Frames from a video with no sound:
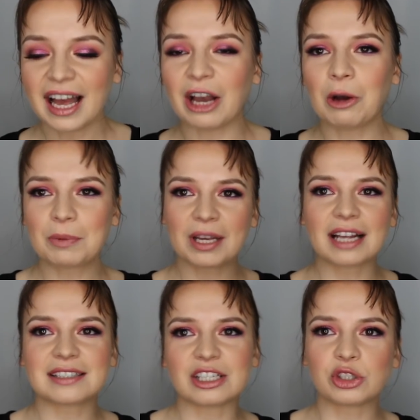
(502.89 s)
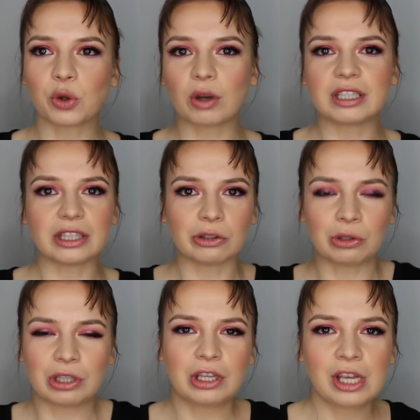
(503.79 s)
I hope you guys
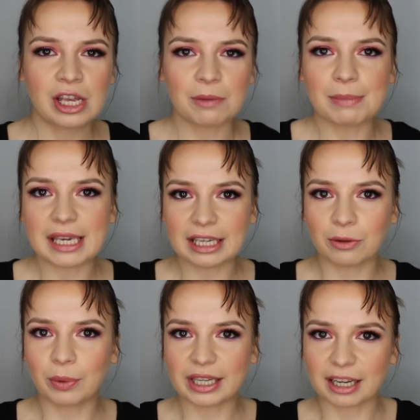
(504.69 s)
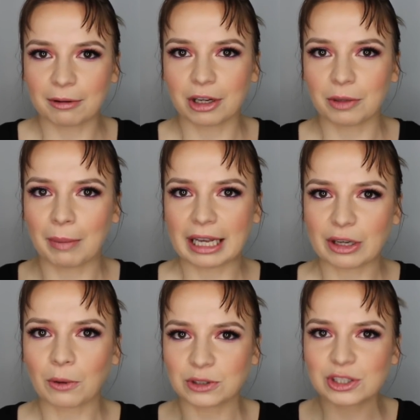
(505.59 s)
enjoyed me reading my
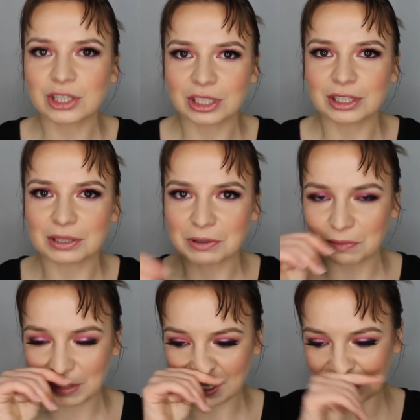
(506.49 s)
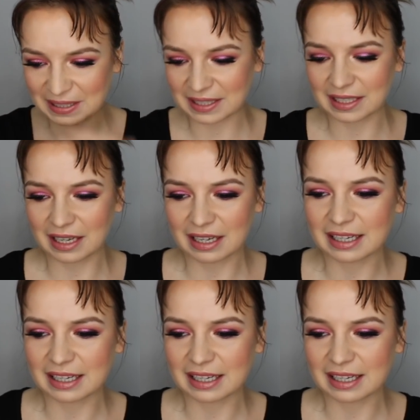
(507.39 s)
notes to you, because,